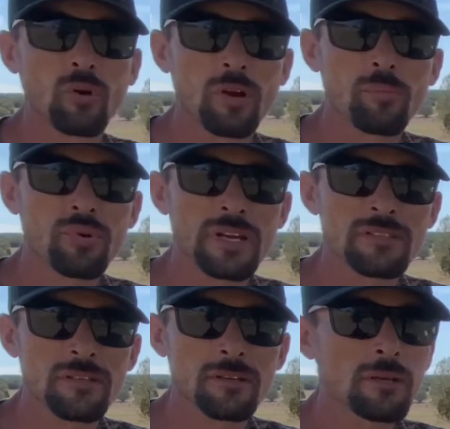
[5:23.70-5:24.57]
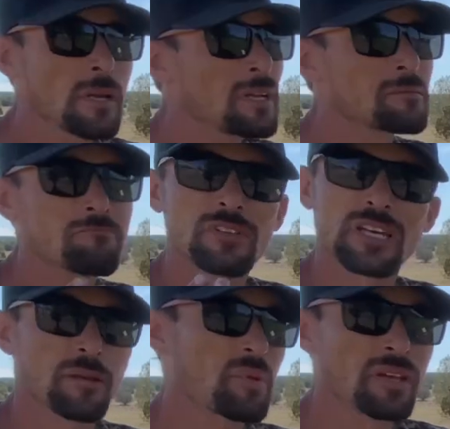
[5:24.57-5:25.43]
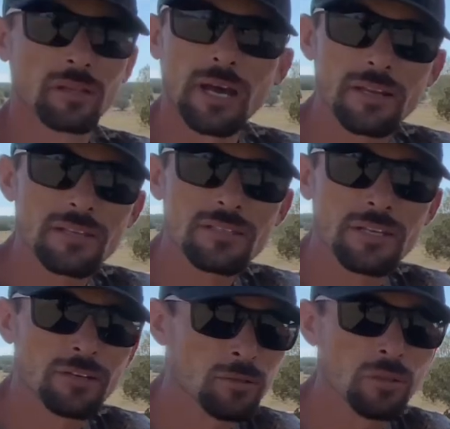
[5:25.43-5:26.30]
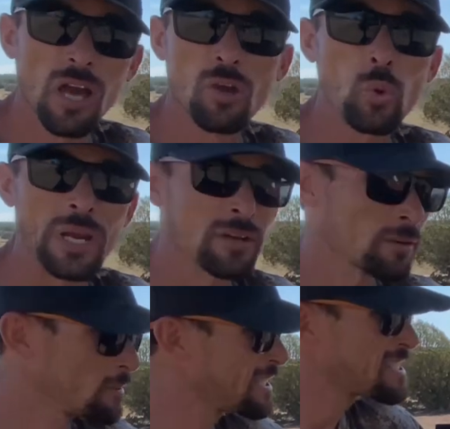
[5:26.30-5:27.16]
compressor, gonna be a lot easier, a lot quicker. This